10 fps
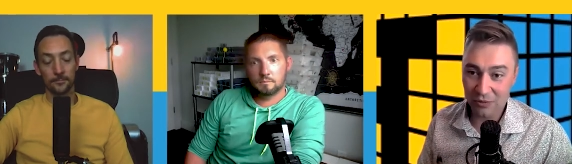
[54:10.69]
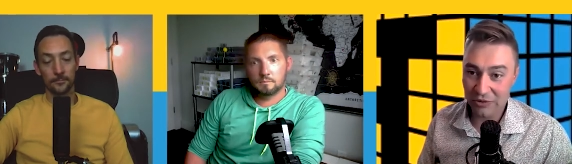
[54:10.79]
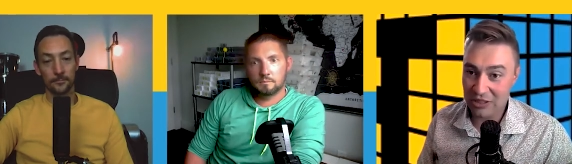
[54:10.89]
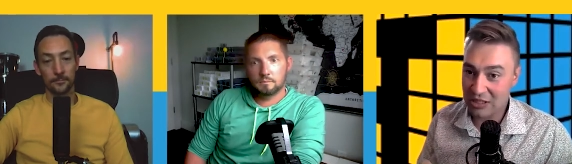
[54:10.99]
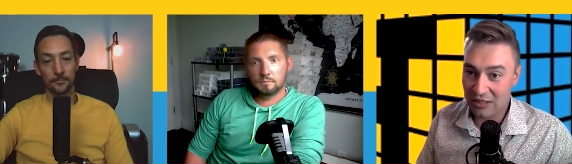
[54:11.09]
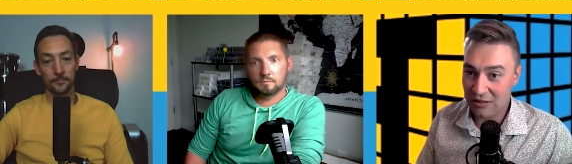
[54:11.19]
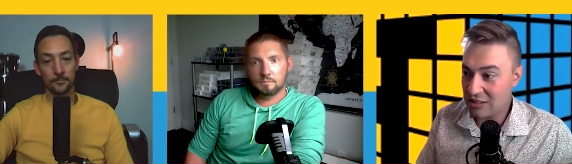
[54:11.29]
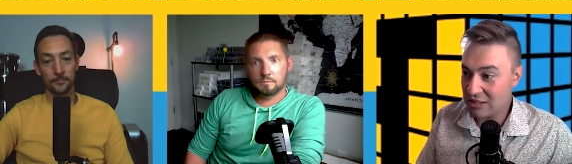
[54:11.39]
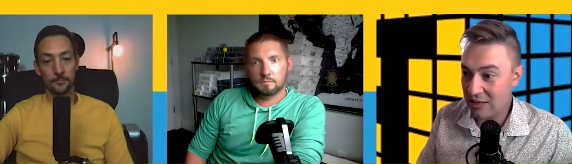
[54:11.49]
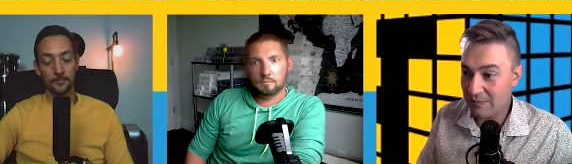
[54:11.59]
Speaker 1: These, these
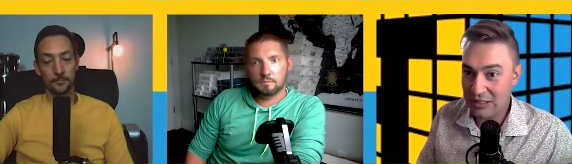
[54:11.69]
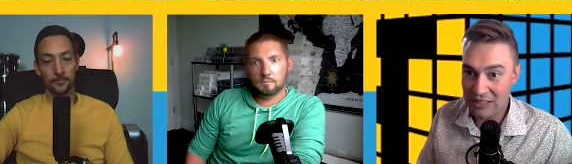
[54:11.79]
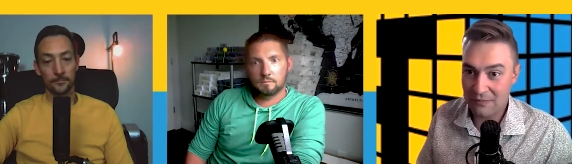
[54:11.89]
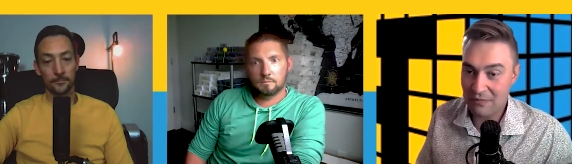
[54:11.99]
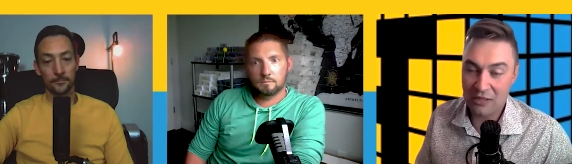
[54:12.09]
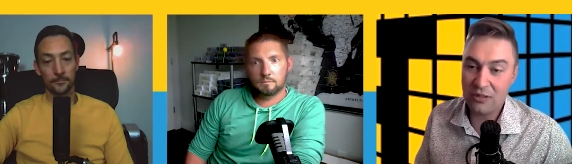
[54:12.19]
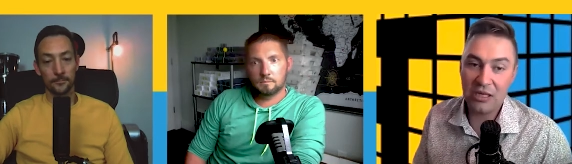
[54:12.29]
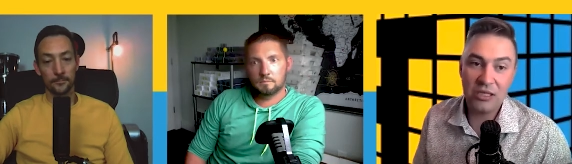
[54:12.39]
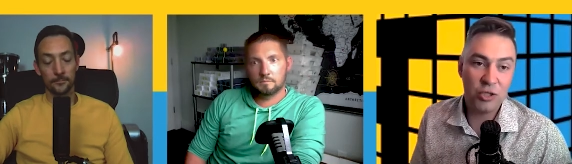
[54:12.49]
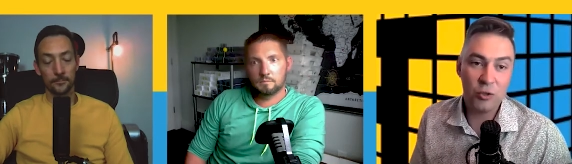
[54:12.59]
companies that maybe they
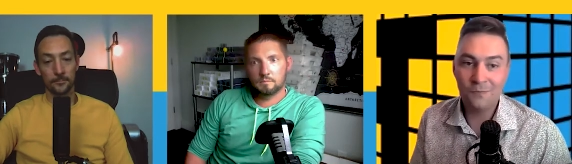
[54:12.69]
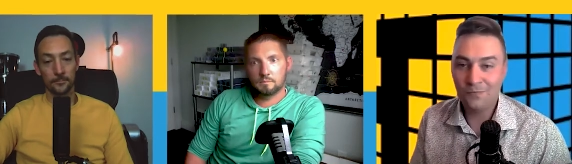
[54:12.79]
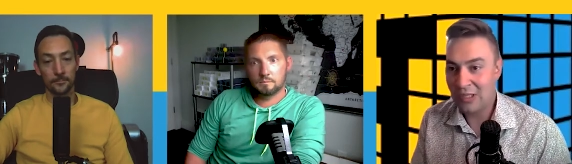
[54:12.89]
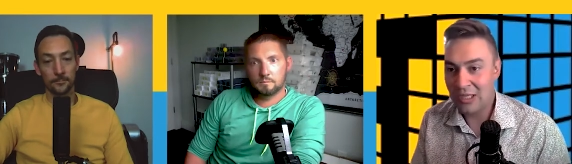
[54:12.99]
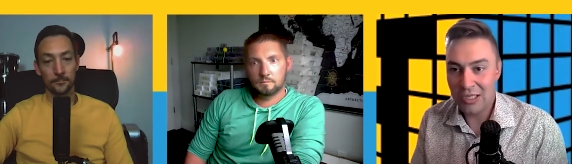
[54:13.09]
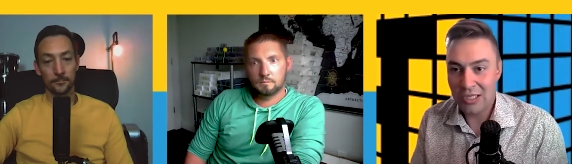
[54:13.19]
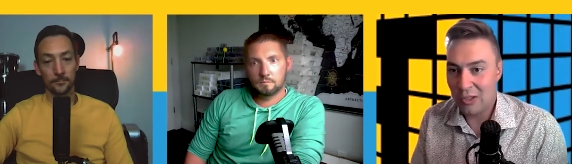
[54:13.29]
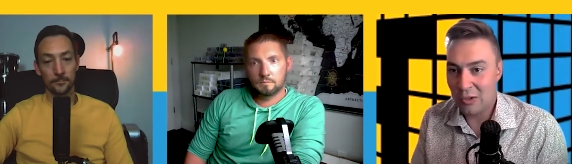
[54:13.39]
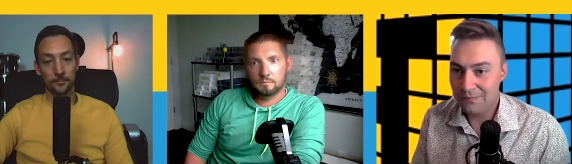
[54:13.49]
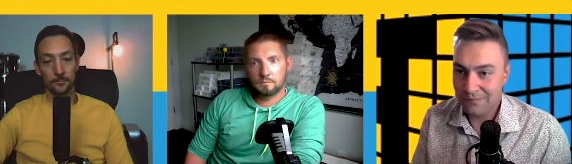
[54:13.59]
do, you
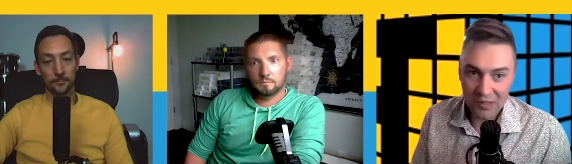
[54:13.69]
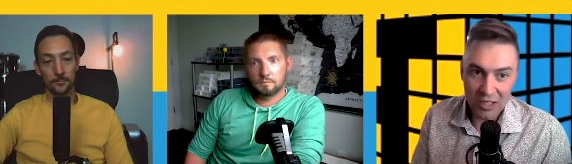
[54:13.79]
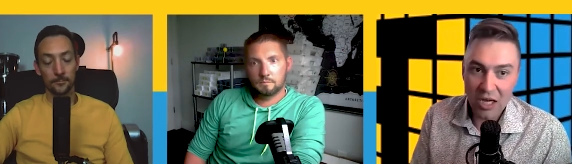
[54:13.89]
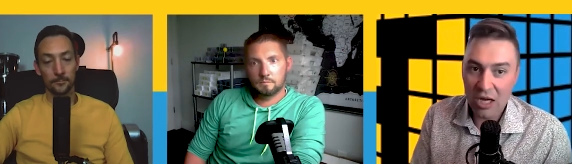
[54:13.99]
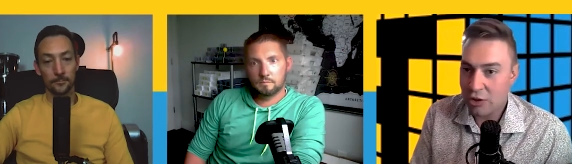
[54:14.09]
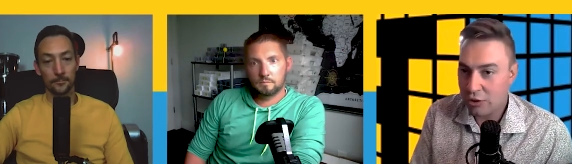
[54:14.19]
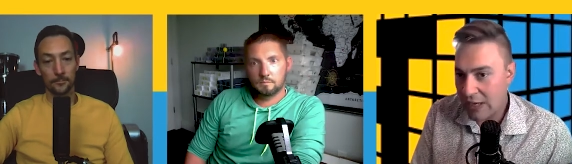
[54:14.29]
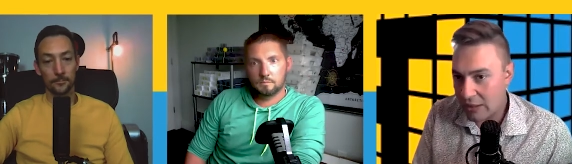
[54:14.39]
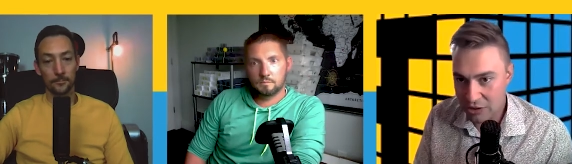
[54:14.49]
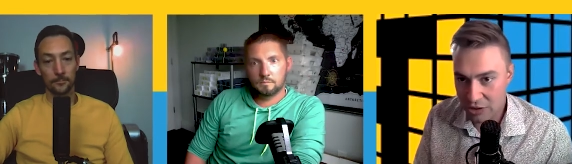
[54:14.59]
know, one hundred
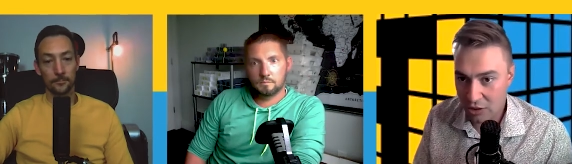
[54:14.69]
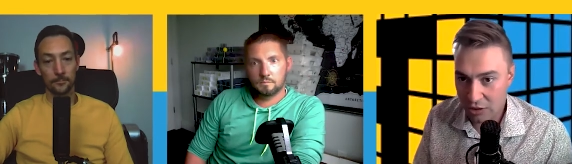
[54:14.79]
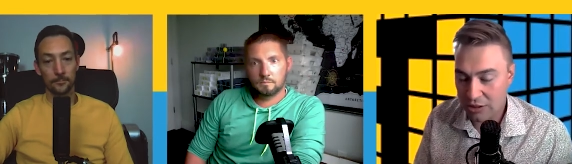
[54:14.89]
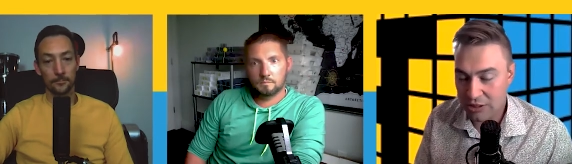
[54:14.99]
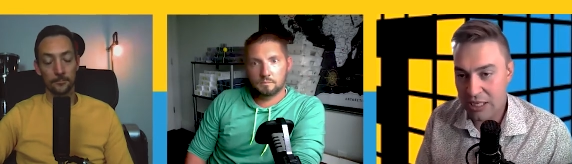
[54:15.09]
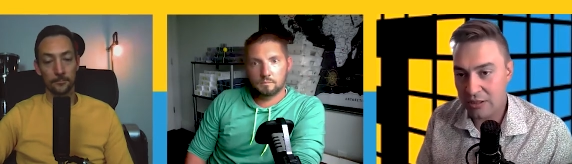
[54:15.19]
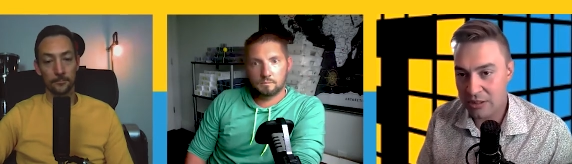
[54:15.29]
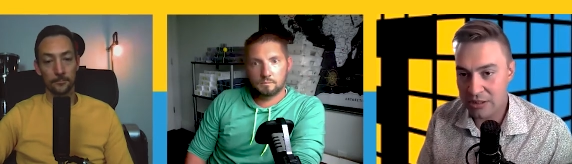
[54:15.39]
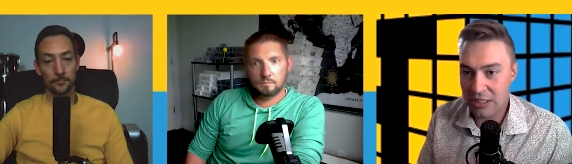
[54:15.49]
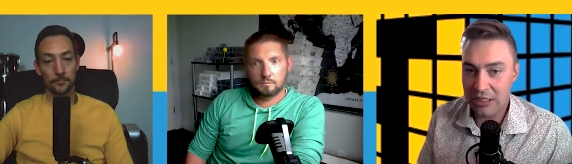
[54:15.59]
thousand dollars
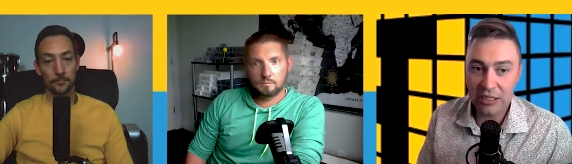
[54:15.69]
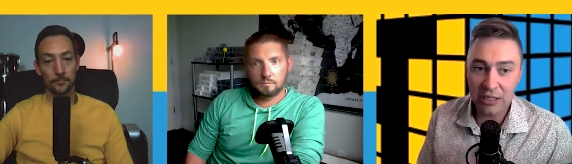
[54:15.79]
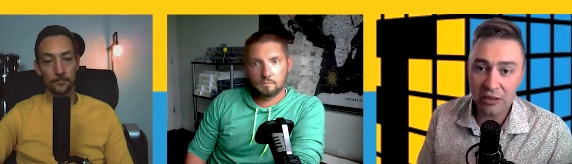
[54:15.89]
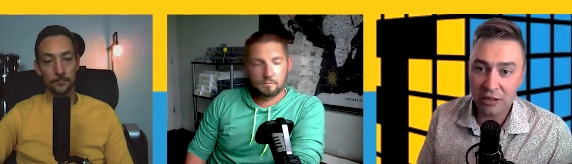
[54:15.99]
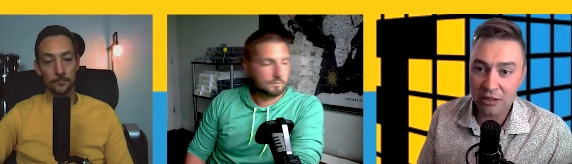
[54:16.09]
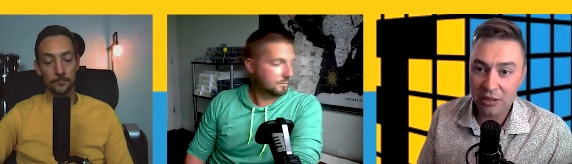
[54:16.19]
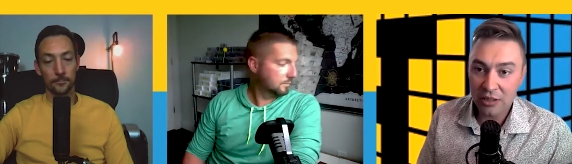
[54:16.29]
sales in a year,